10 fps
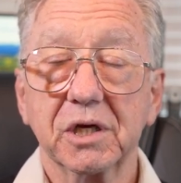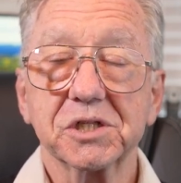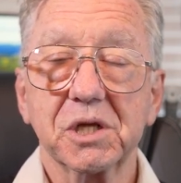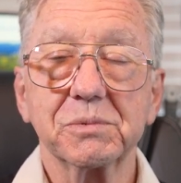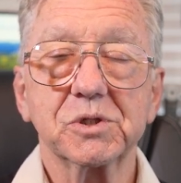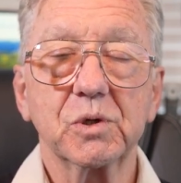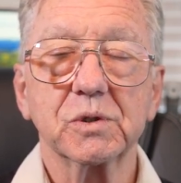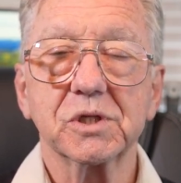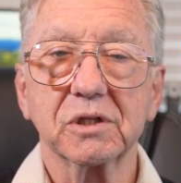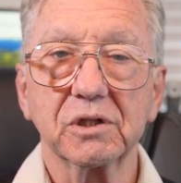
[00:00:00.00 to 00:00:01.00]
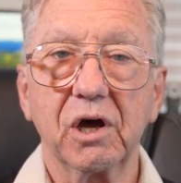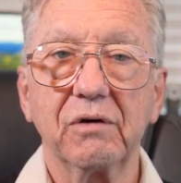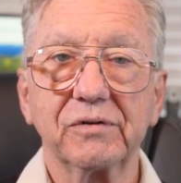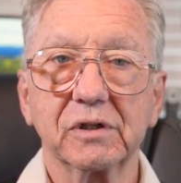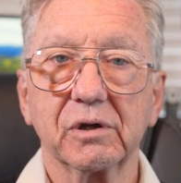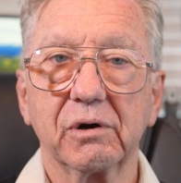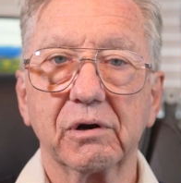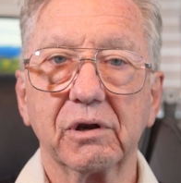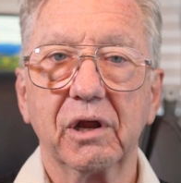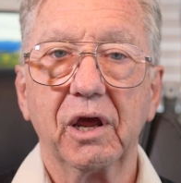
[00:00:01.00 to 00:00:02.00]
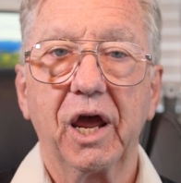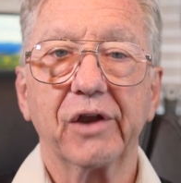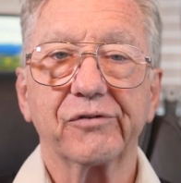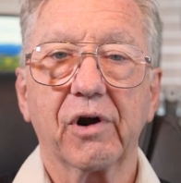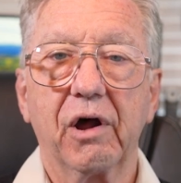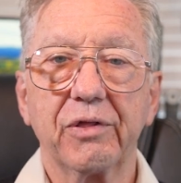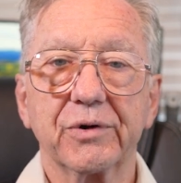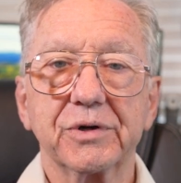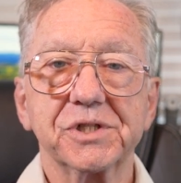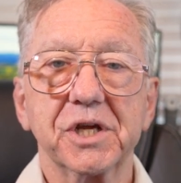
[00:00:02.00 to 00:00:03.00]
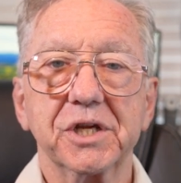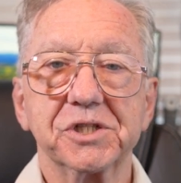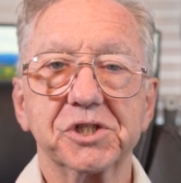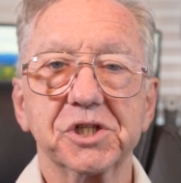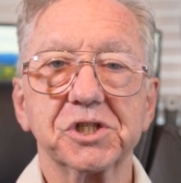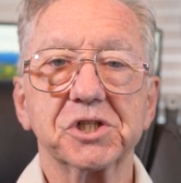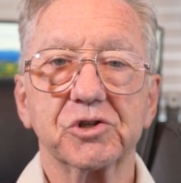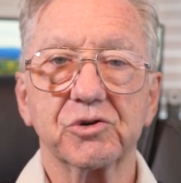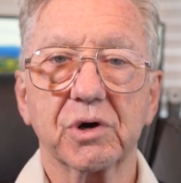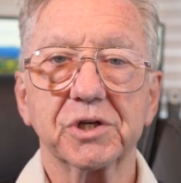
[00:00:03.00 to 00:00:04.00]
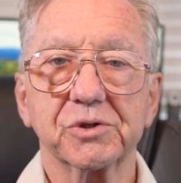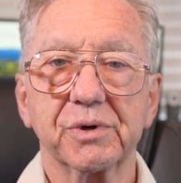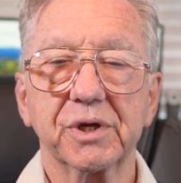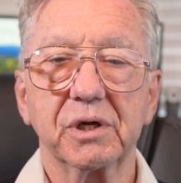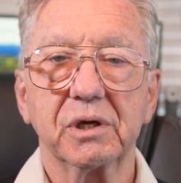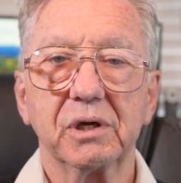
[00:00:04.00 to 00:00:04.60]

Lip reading: some students love to learn, and for others, it's just drudgery.